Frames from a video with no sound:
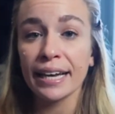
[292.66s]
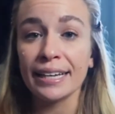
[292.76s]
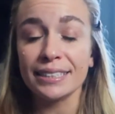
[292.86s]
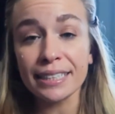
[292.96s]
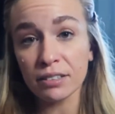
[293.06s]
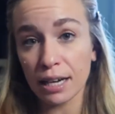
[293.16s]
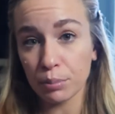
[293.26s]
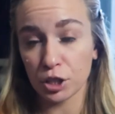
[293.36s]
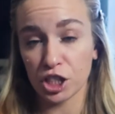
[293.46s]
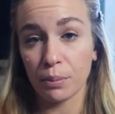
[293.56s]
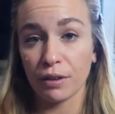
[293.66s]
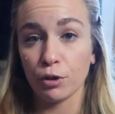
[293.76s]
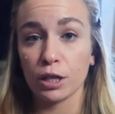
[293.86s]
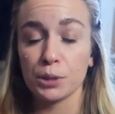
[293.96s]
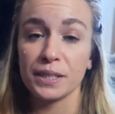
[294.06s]
a decline push-up, if
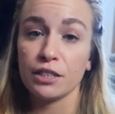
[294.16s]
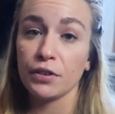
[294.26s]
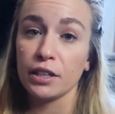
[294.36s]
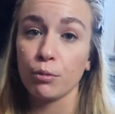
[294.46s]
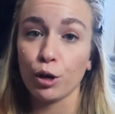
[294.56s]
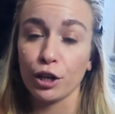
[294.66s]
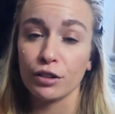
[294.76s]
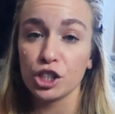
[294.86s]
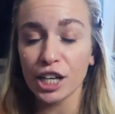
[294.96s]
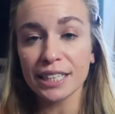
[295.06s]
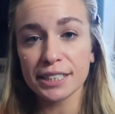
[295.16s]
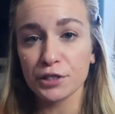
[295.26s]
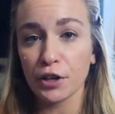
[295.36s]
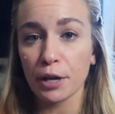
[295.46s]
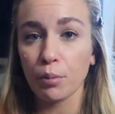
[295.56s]
you are specifically working on the chest, is
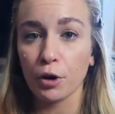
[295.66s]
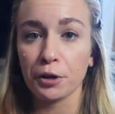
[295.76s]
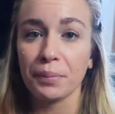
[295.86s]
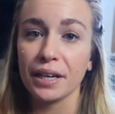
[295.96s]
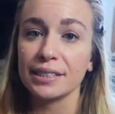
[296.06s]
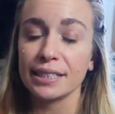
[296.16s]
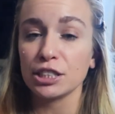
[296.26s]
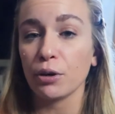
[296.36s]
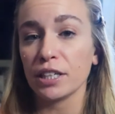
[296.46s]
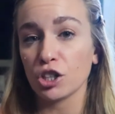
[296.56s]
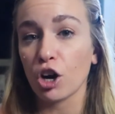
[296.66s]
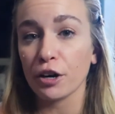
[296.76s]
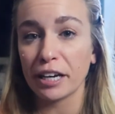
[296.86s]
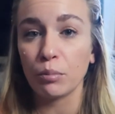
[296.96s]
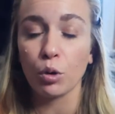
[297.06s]
very important because it is going to
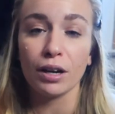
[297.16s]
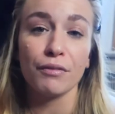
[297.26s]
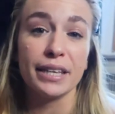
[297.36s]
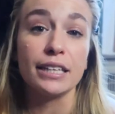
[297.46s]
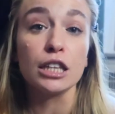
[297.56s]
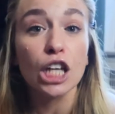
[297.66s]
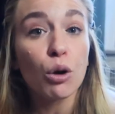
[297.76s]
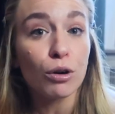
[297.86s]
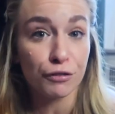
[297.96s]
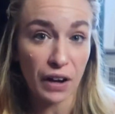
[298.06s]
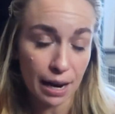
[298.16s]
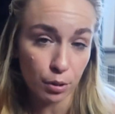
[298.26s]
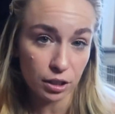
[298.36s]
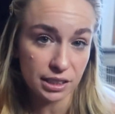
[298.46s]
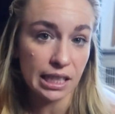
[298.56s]
target more of the lower
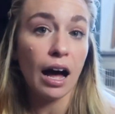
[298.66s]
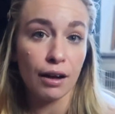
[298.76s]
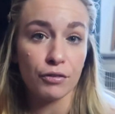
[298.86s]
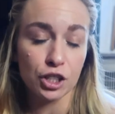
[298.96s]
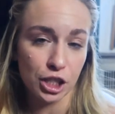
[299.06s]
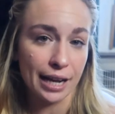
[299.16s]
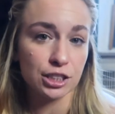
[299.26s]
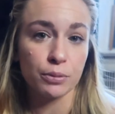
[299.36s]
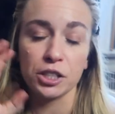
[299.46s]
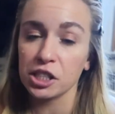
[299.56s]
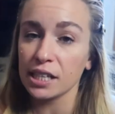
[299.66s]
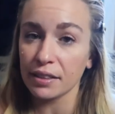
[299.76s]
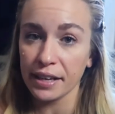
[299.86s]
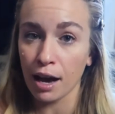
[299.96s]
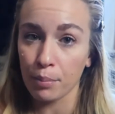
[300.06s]
fibers of the chest. So we just
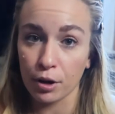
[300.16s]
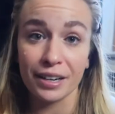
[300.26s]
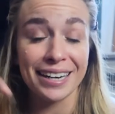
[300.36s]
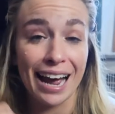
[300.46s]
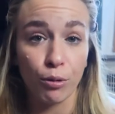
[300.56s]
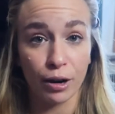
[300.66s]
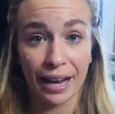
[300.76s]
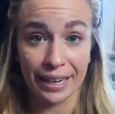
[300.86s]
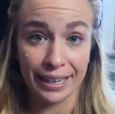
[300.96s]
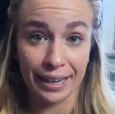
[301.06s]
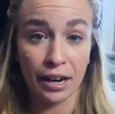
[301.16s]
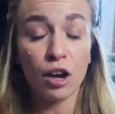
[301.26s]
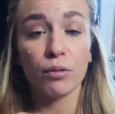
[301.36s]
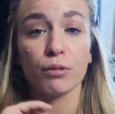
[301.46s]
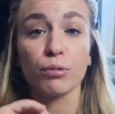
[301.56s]
got the upper, now we're adding in
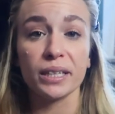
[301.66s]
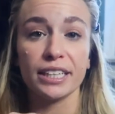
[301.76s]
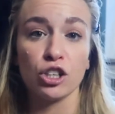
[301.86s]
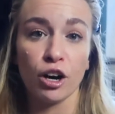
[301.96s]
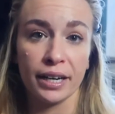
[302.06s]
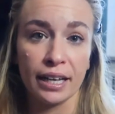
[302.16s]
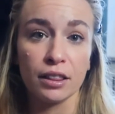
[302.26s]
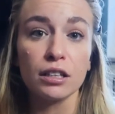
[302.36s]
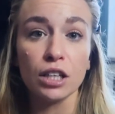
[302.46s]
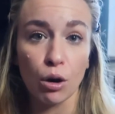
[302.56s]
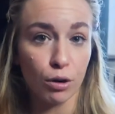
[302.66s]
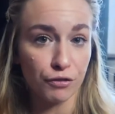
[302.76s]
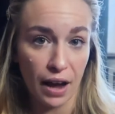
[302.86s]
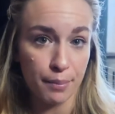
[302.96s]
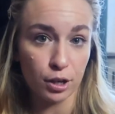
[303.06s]
with really targeting the lower
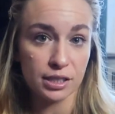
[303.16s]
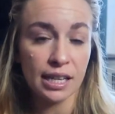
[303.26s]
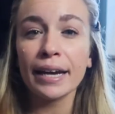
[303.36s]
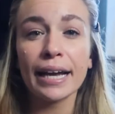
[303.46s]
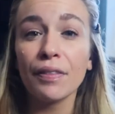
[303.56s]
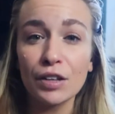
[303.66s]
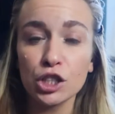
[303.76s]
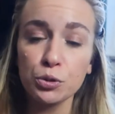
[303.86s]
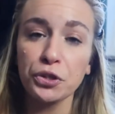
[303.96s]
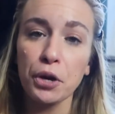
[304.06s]
fibers. And again, this is really